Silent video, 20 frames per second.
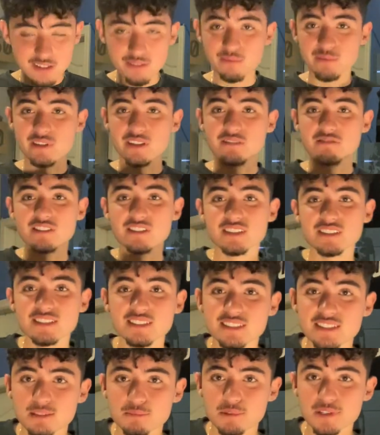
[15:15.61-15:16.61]
I'm really wearing
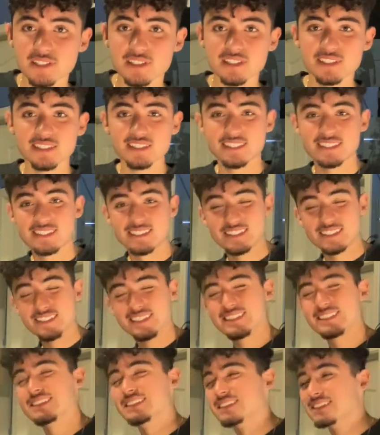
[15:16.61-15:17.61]
these, bro.
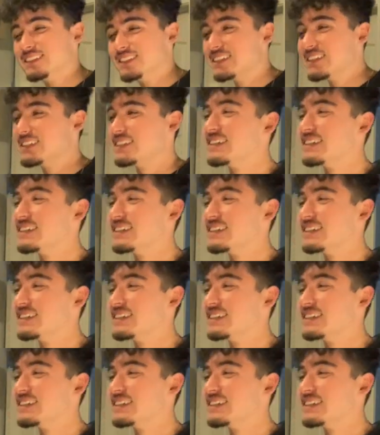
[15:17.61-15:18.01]
You know?